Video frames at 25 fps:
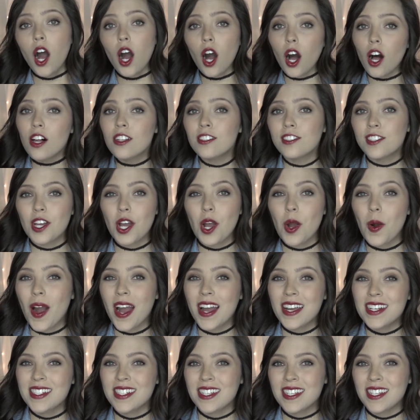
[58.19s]
Also,
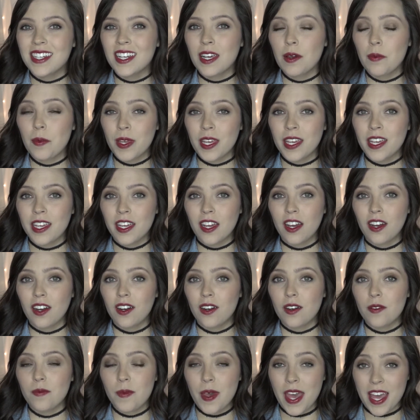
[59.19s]
I did a big
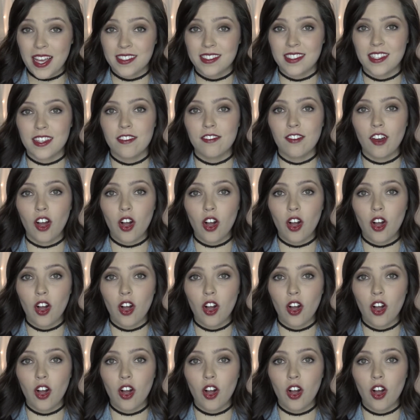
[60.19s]
massive